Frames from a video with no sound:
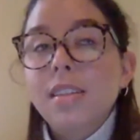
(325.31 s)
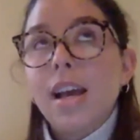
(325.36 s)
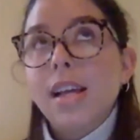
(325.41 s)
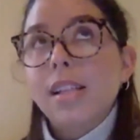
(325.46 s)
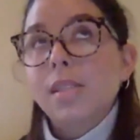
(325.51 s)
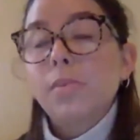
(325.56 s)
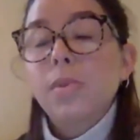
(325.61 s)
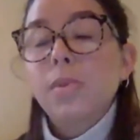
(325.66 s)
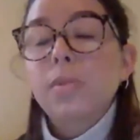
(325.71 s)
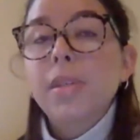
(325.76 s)

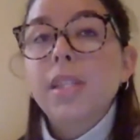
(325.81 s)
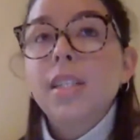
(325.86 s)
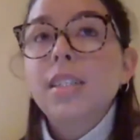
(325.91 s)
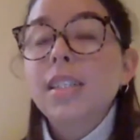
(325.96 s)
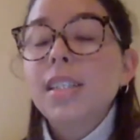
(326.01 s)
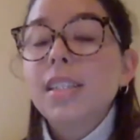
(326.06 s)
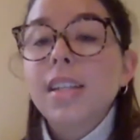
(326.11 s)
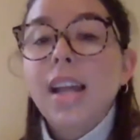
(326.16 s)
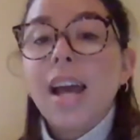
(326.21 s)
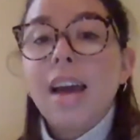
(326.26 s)
as women,
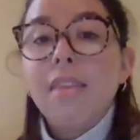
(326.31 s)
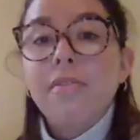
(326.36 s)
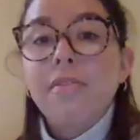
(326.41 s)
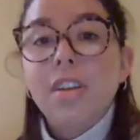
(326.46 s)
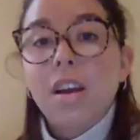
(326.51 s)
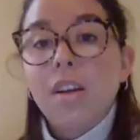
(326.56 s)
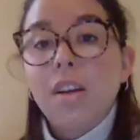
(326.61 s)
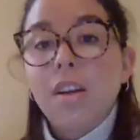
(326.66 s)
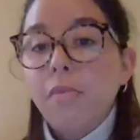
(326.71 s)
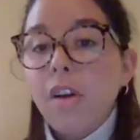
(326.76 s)
didn't have
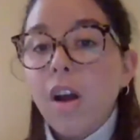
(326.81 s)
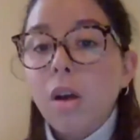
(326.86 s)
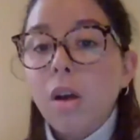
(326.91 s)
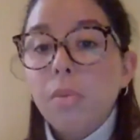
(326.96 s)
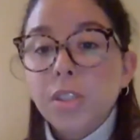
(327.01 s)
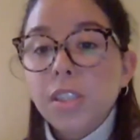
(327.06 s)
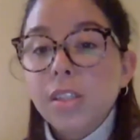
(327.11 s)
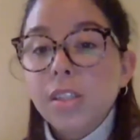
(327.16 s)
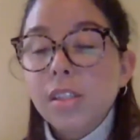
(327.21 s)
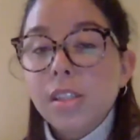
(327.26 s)
enough
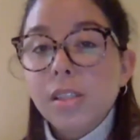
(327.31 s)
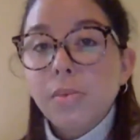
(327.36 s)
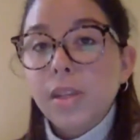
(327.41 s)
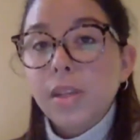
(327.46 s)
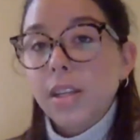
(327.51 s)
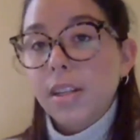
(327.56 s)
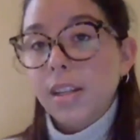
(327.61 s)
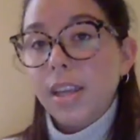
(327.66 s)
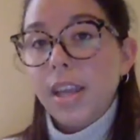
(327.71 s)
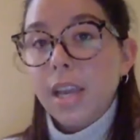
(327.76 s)
options
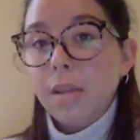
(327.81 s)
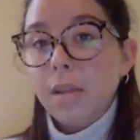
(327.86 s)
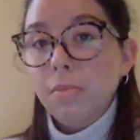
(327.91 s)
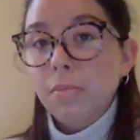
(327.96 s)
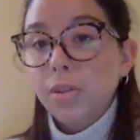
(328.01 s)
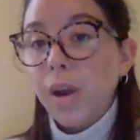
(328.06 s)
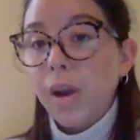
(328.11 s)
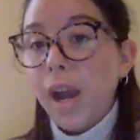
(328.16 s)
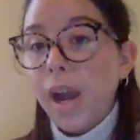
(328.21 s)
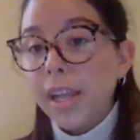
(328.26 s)
when it came
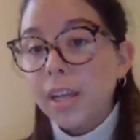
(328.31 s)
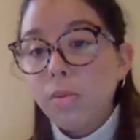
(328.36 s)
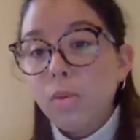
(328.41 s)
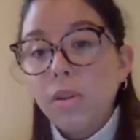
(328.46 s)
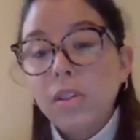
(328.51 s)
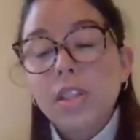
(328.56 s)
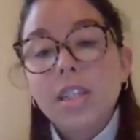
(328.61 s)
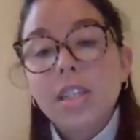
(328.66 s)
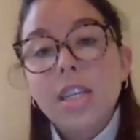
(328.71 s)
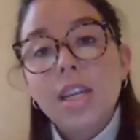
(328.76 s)
to high
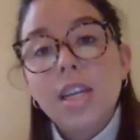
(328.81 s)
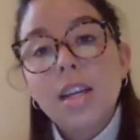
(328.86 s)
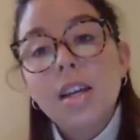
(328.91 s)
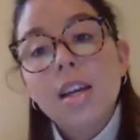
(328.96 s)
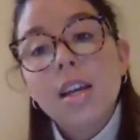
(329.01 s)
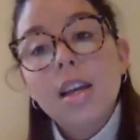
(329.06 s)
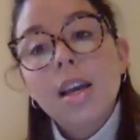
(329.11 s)
quality